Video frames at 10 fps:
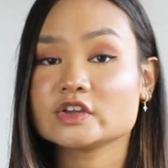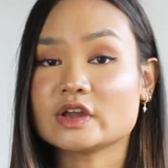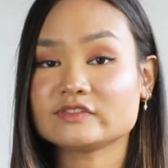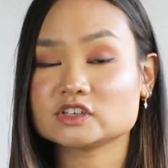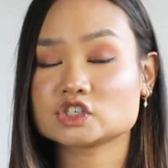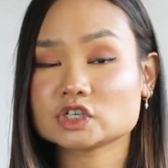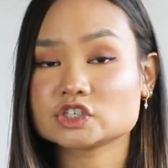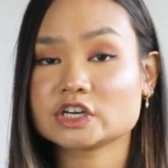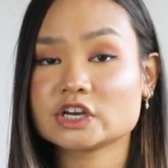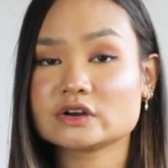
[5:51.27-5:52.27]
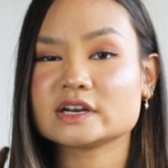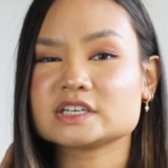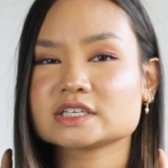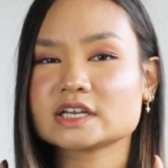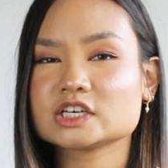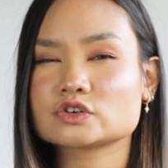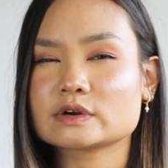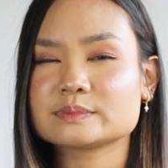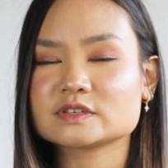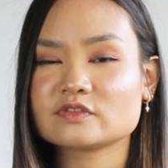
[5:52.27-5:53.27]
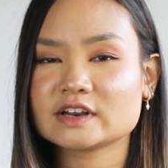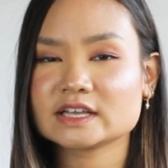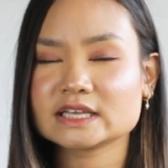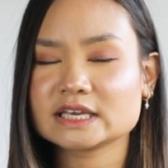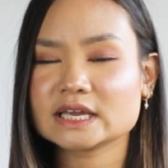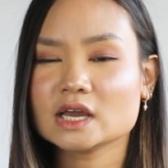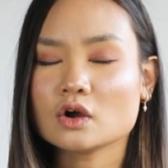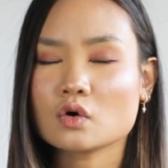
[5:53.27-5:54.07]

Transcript: you have the structure here, and it just kind of drapes funnily